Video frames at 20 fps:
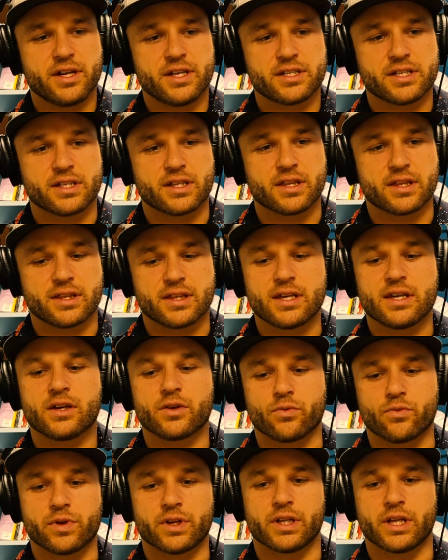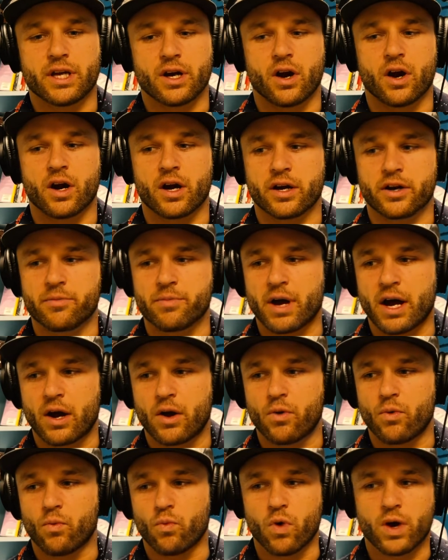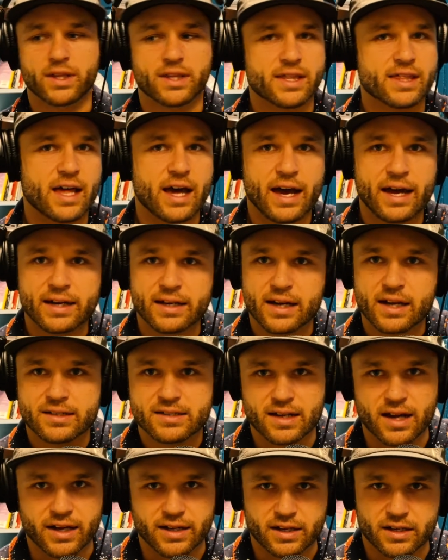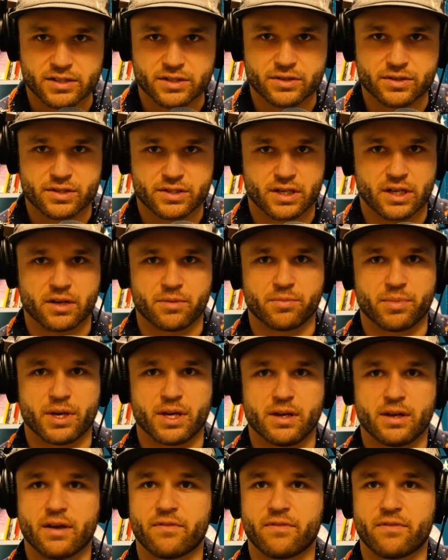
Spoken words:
to think really hard about what that side hustle is going to be.